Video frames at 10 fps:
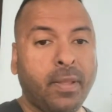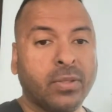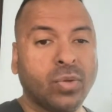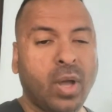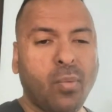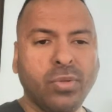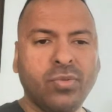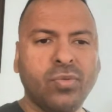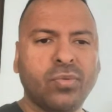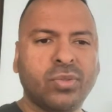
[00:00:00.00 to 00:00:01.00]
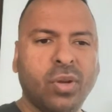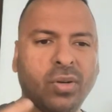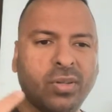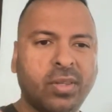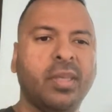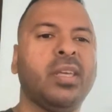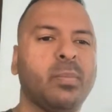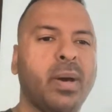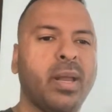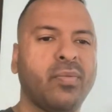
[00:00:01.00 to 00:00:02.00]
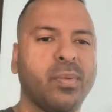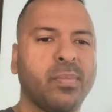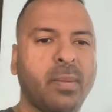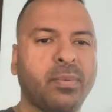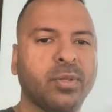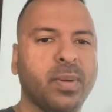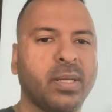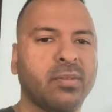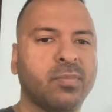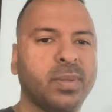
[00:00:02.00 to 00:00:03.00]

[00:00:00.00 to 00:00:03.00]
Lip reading: So I want you to start thinking about it from that perspective,